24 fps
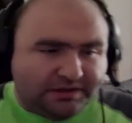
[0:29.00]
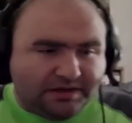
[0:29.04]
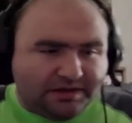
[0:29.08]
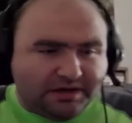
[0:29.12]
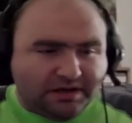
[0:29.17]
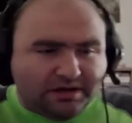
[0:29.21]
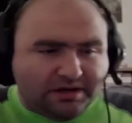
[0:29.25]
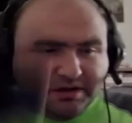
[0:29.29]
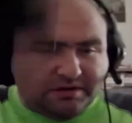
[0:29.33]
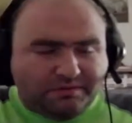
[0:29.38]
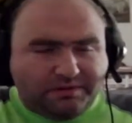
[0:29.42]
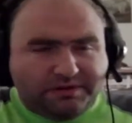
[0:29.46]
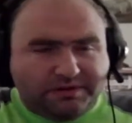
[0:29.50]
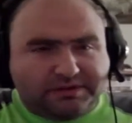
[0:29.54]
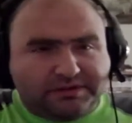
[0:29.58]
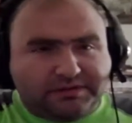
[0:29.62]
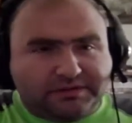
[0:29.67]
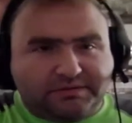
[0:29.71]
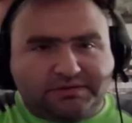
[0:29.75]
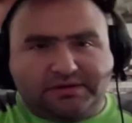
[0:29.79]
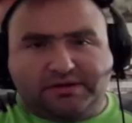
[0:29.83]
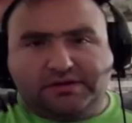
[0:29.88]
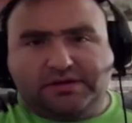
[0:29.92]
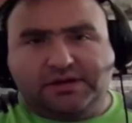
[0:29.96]
Yo, what's
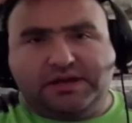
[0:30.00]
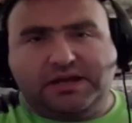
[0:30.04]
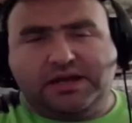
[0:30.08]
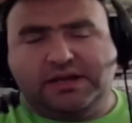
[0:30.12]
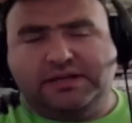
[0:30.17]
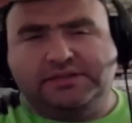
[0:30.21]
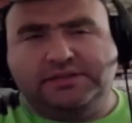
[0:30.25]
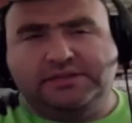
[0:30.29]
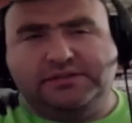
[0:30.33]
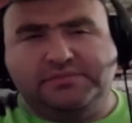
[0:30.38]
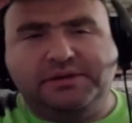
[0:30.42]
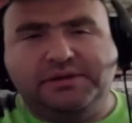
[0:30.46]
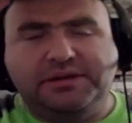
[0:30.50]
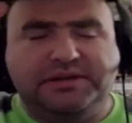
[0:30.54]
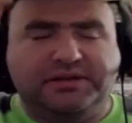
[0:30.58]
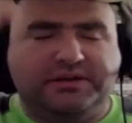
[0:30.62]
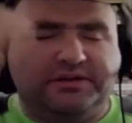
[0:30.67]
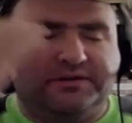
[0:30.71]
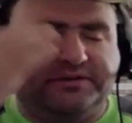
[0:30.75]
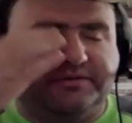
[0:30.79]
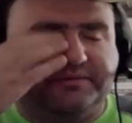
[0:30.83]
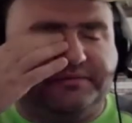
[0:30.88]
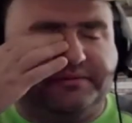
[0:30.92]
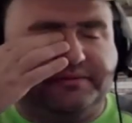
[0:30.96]
going on, guys? It's me, the
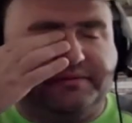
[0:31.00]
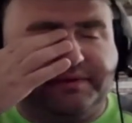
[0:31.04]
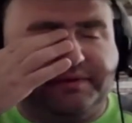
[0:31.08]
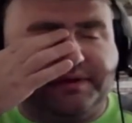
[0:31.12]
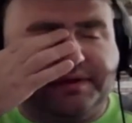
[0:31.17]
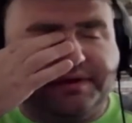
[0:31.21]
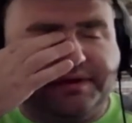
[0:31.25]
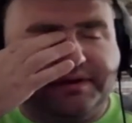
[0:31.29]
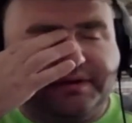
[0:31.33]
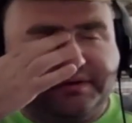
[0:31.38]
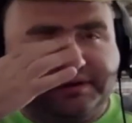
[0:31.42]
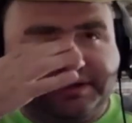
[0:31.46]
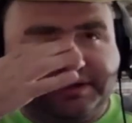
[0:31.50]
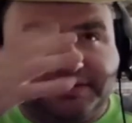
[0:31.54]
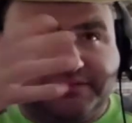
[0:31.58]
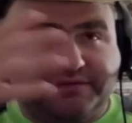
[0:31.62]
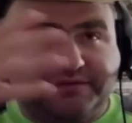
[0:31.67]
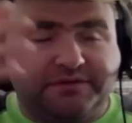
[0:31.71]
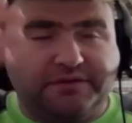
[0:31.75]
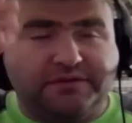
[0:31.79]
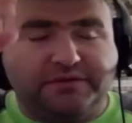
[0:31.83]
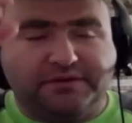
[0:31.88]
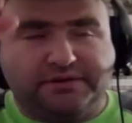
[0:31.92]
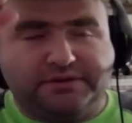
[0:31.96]
Ninja Brewer, here. Time
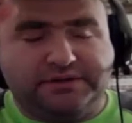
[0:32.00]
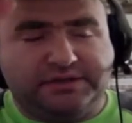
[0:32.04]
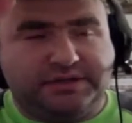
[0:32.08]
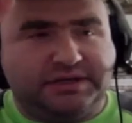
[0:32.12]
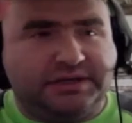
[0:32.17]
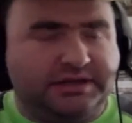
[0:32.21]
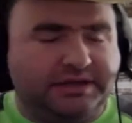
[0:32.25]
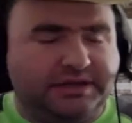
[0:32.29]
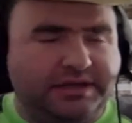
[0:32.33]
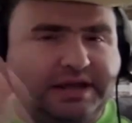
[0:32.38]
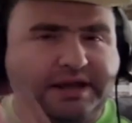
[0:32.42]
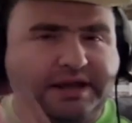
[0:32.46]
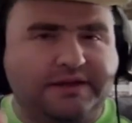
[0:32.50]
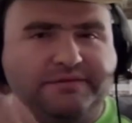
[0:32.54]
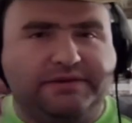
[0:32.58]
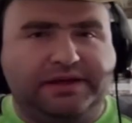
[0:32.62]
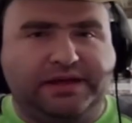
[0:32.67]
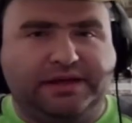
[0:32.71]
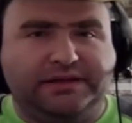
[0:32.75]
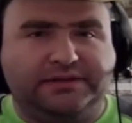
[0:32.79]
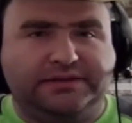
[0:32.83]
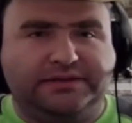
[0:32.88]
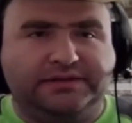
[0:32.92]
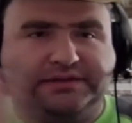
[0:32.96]
for another exciting live
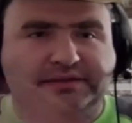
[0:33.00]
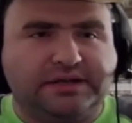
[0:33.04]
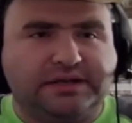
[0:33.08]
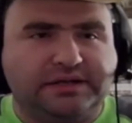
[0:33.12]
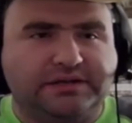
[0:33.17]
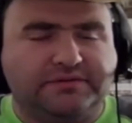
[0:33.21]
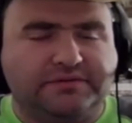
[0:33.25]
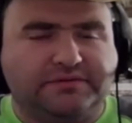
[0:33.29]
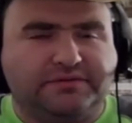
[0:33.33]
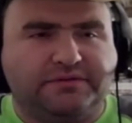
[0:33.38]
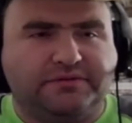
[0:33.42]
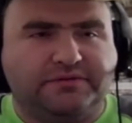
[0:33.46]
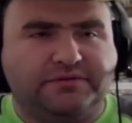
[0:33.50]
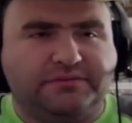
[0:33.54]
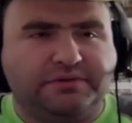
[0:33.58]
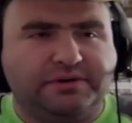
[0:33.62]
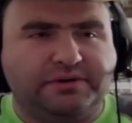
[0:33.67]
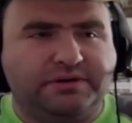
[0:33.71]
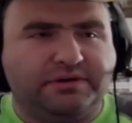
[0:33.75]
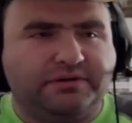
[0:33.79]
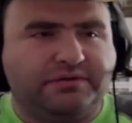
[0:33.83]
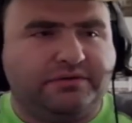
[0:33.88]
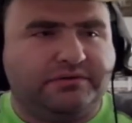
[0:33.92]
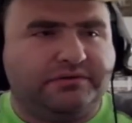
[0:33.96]
reaction slash review of the
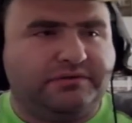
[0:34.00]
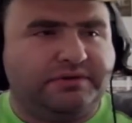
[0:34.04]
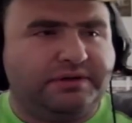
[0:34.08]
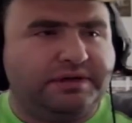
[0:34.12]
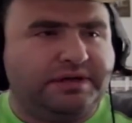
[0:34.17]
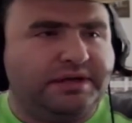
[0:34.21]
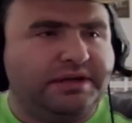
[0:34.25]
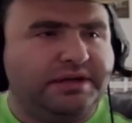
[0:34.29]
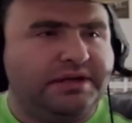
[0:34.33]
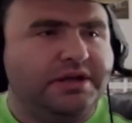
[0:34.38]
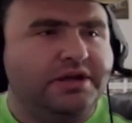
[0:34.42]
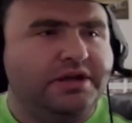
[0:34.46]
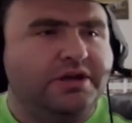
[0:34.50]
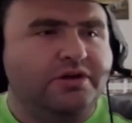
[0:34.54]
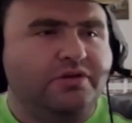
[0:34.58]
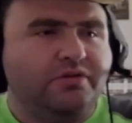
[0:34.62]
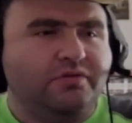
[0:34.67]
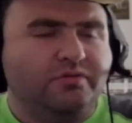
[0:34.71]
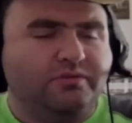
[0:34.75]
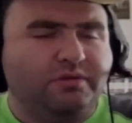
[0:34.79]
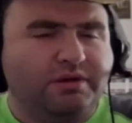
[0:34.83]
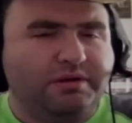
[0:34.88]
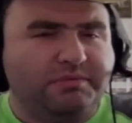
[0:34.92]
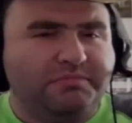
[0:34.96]
one and only
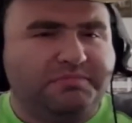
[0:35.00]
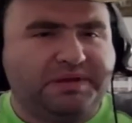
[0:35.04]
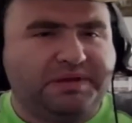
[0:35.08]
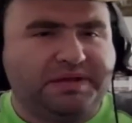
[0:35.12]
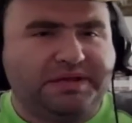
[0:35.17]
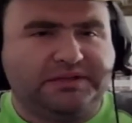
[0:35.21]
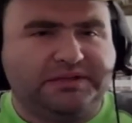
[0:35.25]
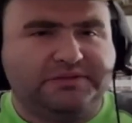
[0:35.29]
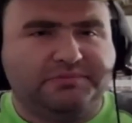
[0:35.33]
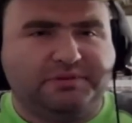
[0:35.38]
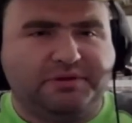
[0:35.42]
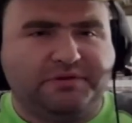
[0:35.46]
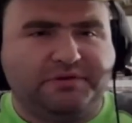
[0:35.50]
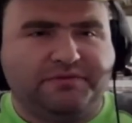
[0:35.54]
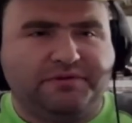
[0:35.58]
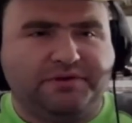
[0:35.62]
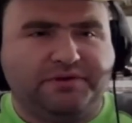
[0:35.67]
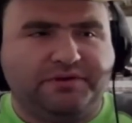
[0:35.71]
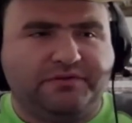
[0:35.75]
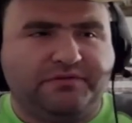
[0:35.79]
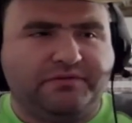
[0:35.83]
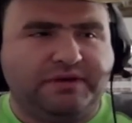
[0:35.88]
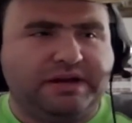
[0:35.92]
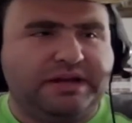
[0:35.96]
One Piece
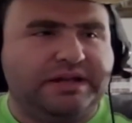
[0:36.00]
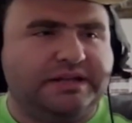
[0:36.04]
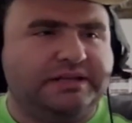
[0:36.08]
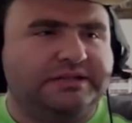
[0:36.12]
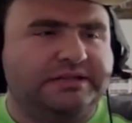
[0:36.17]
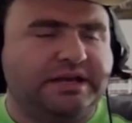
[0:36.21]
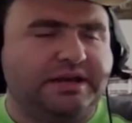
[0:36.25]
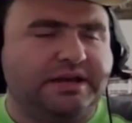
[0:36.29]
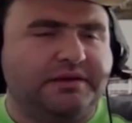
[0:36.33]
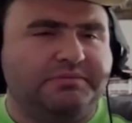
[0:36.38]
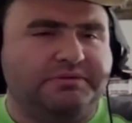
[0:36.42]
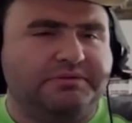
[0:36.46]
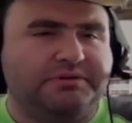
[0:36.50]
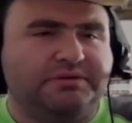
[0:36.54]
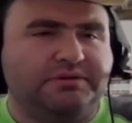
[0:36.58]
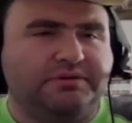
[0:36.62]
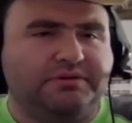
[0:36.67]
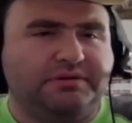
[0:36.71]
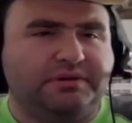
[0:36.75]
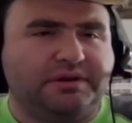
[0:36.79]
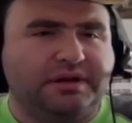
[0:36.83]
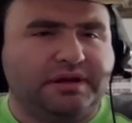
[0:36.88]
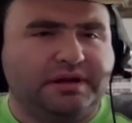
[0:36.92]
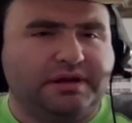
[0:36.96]
motherfucking greatness,
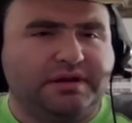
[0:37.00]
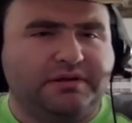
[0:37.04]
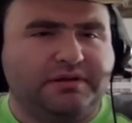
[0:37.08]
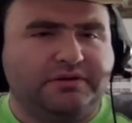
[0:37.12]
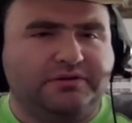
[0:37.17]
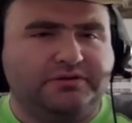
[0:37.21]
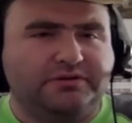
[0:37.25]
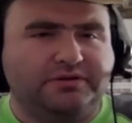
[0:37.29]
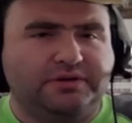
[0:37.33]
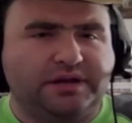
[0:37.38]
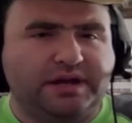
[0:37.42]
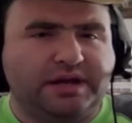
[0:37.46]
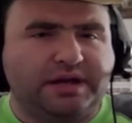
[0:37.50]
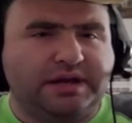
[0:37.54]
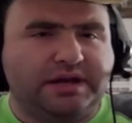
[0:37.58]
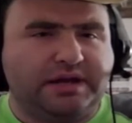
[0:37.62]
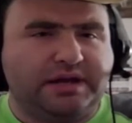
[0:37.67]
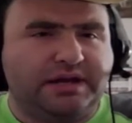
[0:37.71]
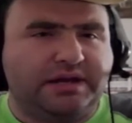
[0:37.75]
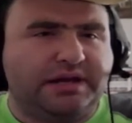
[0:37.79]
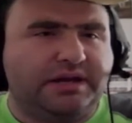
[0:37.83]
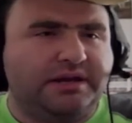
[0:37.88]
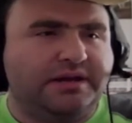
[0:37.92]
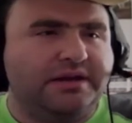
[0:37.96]
episode
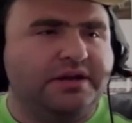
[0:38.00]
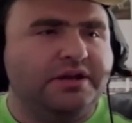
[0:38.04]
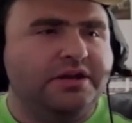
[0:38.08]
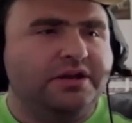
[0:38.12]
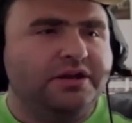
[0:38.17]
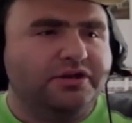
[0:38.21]
989.